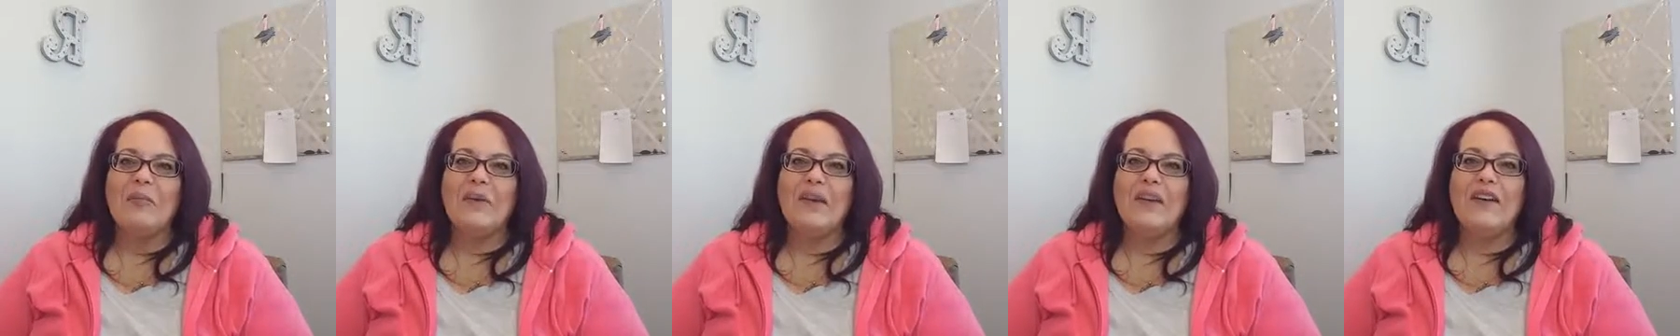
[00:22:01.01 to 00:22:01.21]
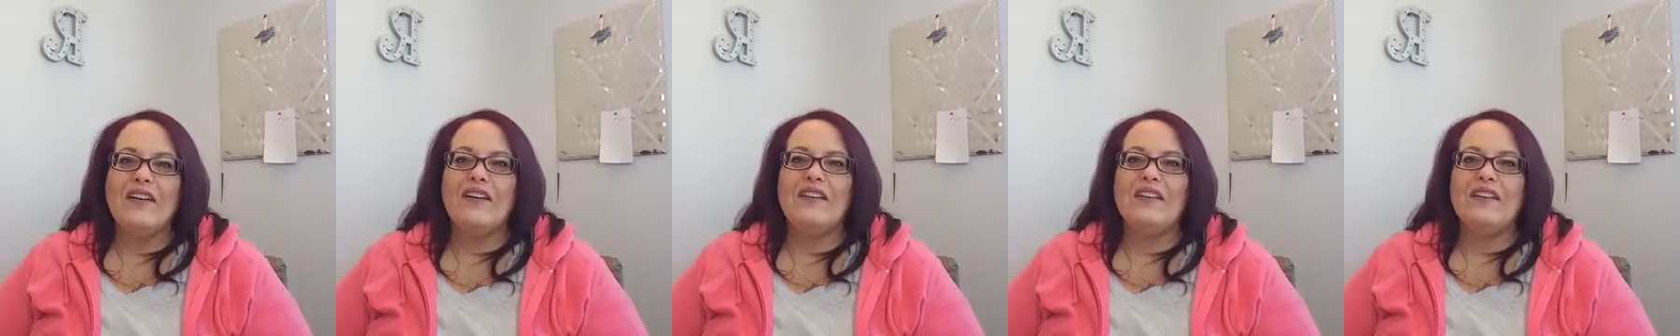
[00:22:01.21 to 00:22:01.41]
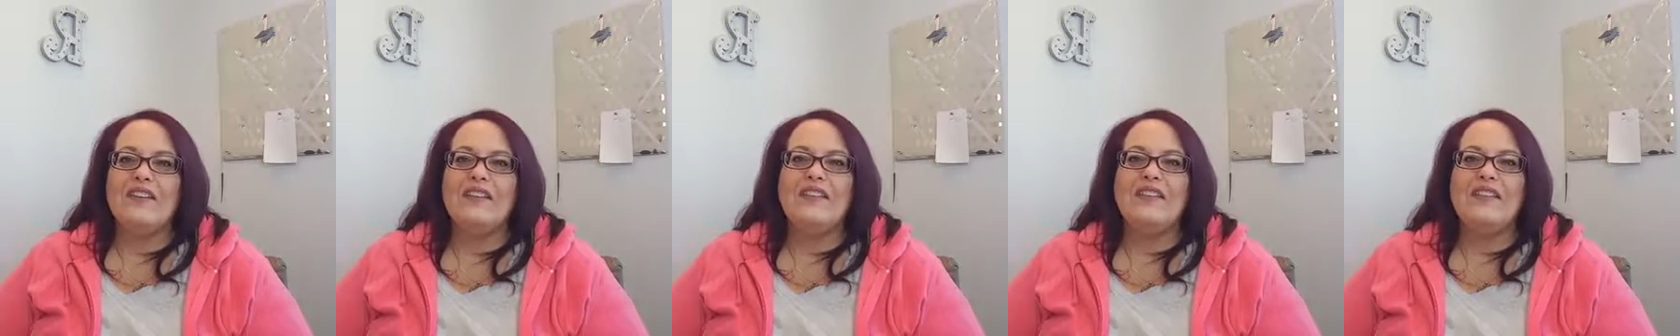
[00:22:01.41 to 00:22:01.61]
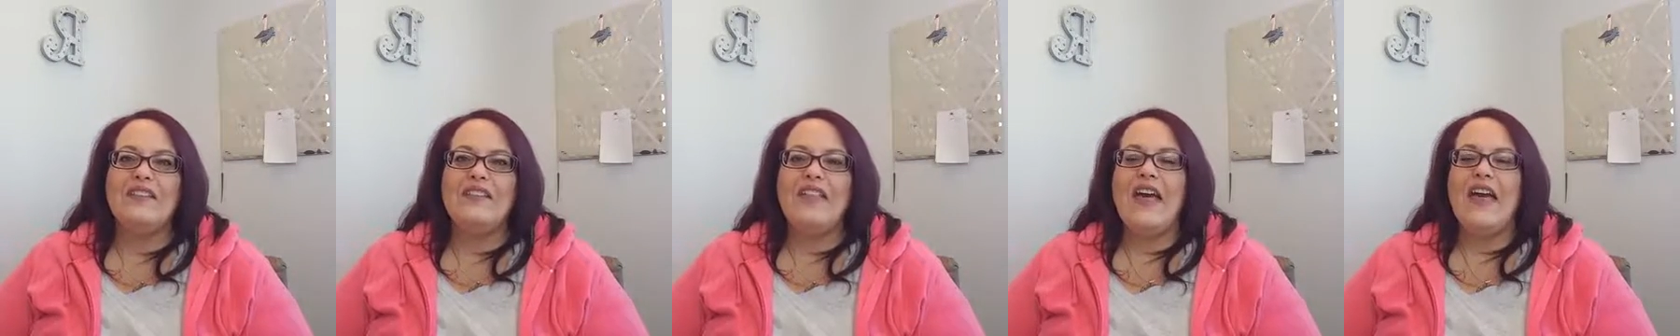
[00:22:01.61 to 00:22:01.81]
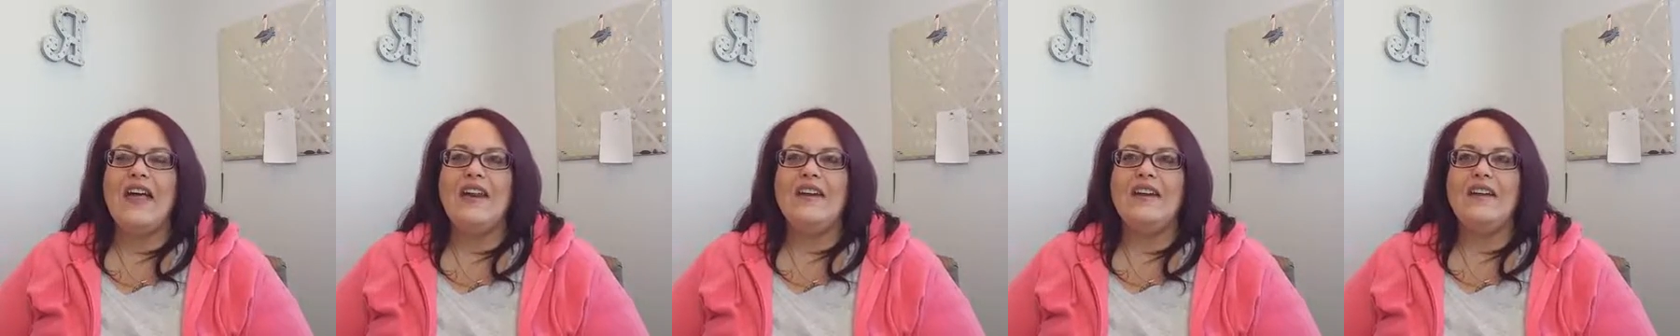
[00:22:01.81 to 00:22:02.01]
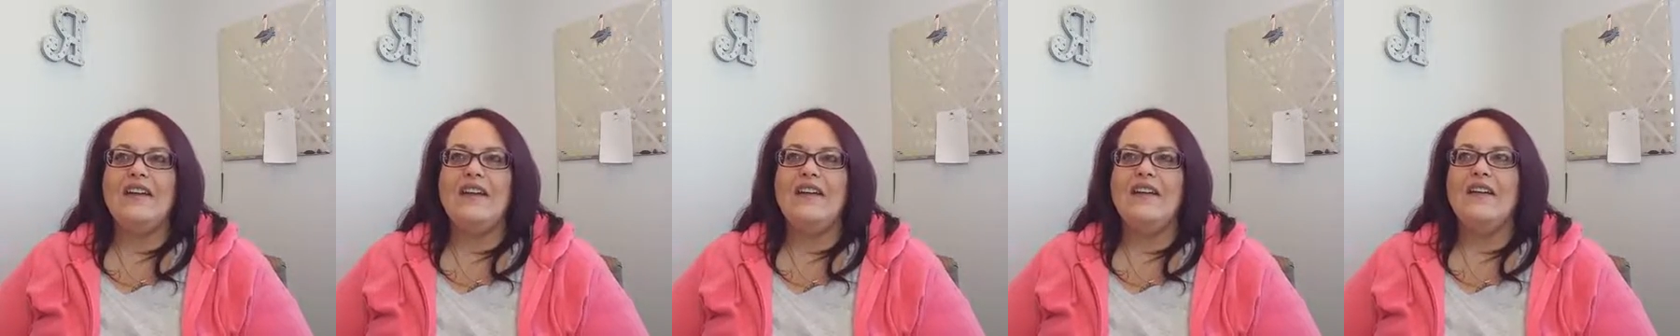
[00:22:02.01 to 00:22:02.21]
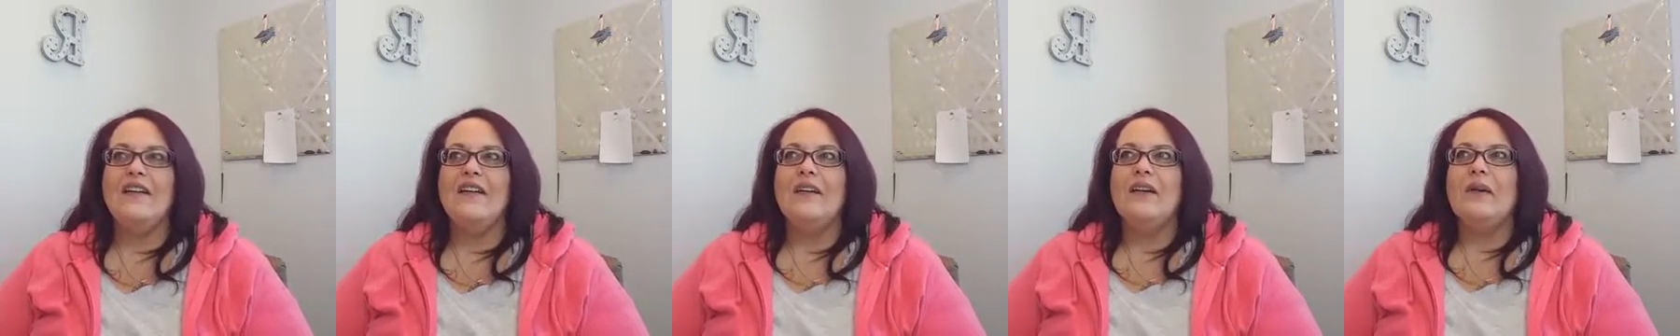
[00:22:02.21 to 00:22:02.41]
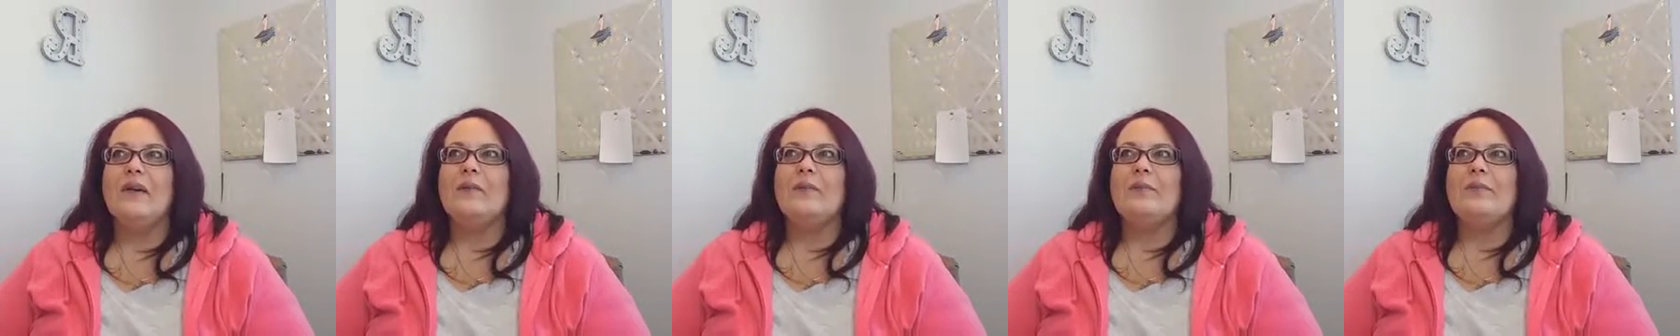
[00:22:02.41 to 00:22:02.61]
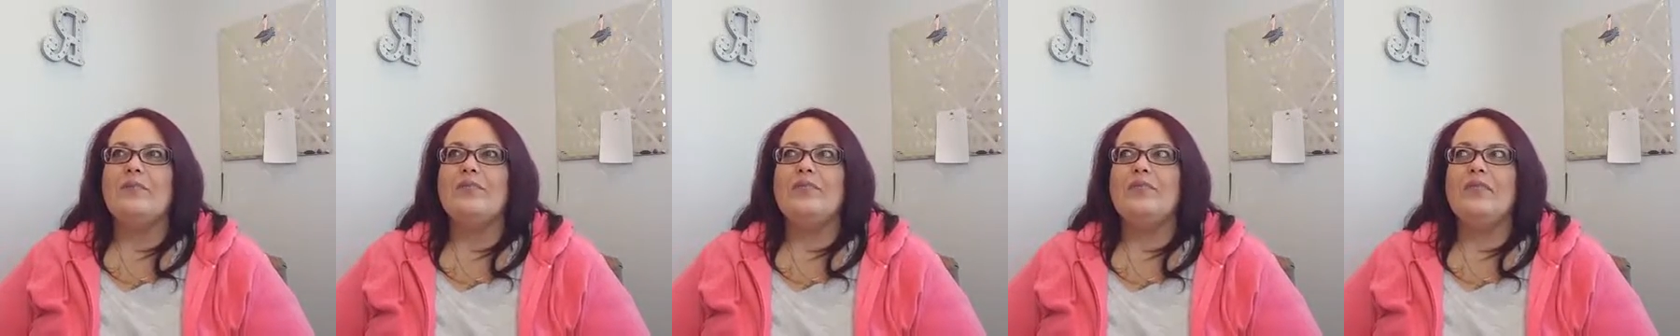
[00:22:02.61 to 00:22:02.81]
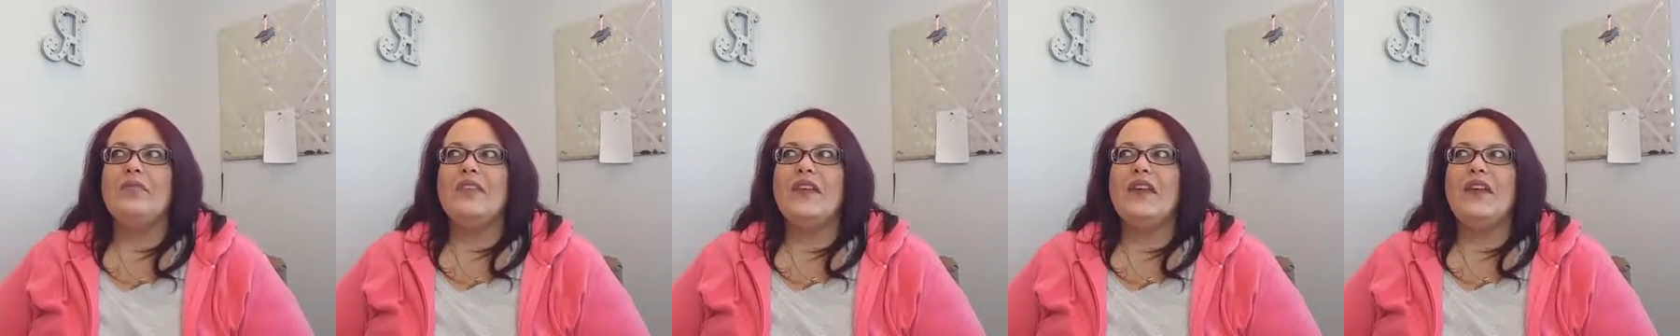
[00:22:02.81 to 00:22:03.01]
because then
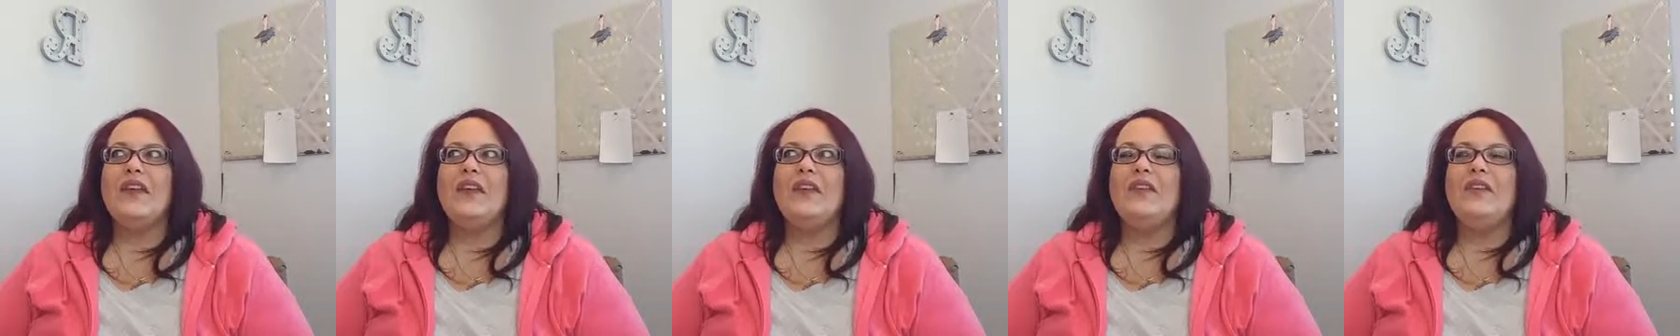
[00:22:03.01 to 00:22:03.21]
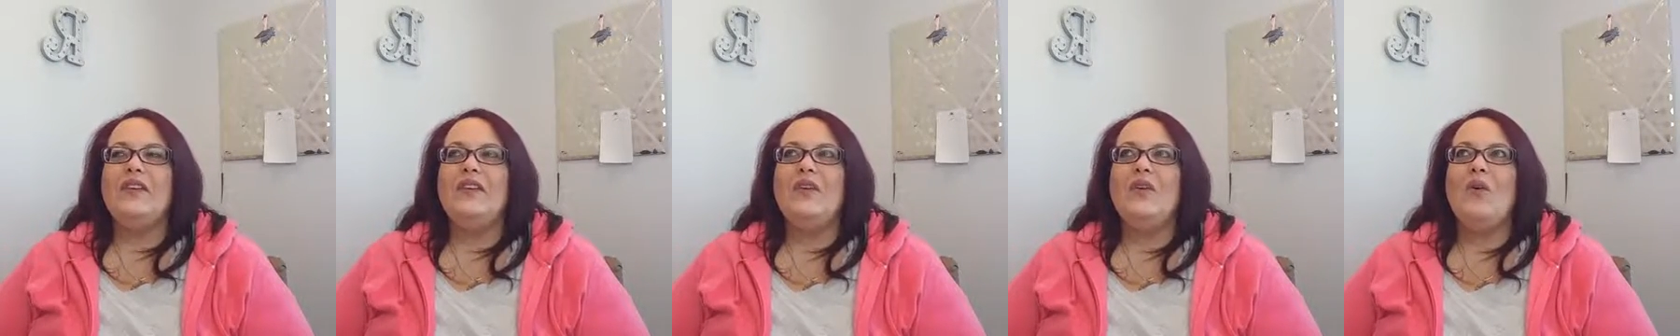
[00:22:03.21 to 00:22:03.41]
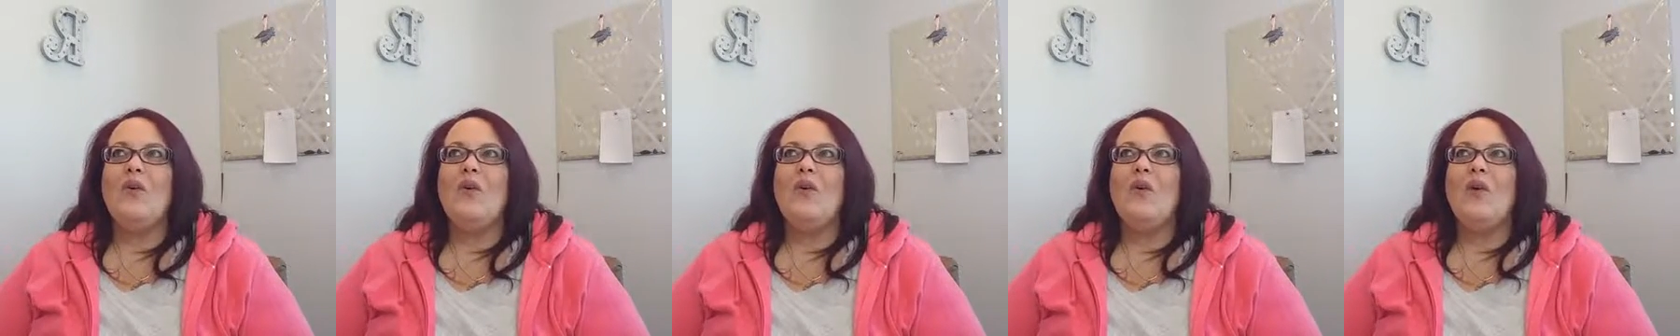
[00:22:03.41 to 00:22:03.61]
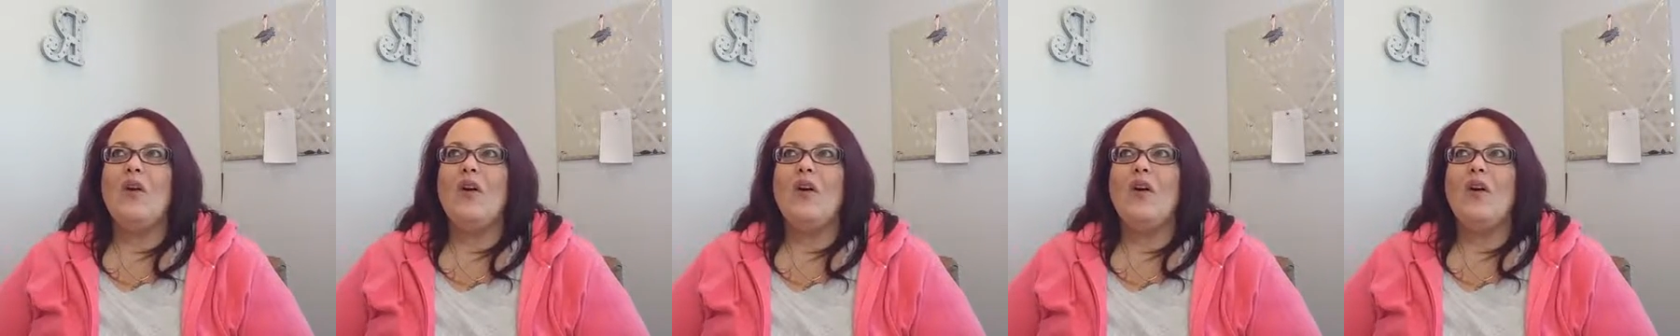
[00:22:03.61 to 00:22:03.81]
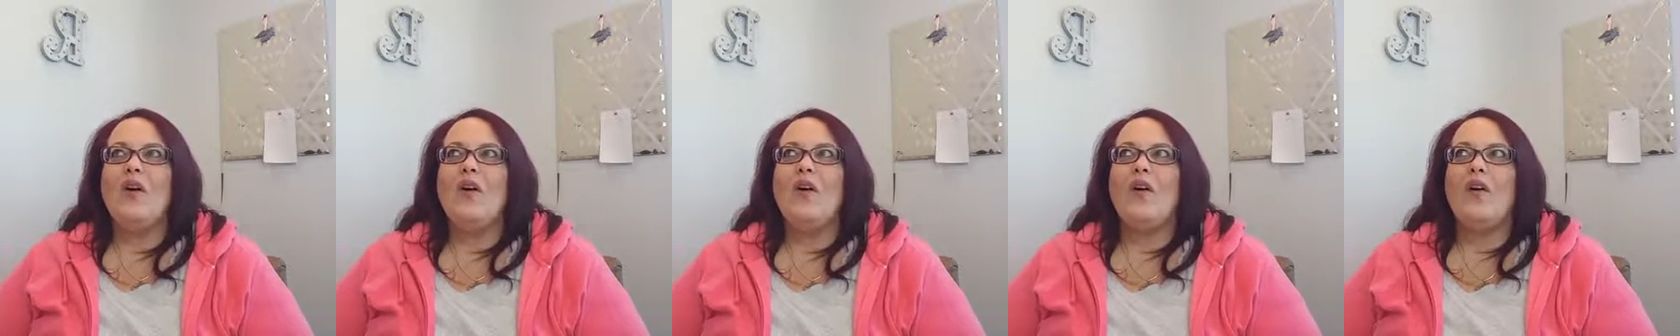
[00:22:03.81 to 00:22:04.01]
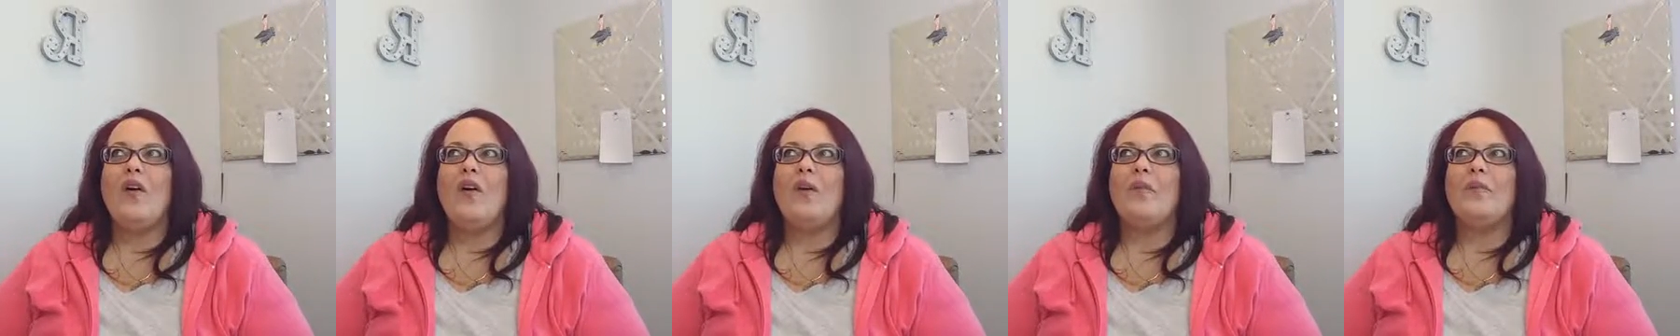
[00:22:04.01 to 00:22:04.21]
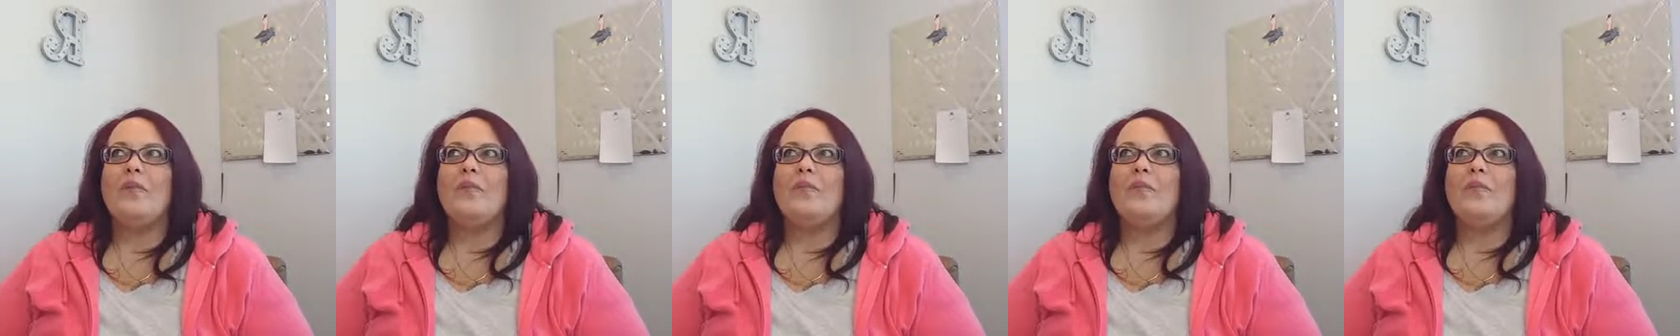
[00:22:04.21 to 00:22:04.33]
your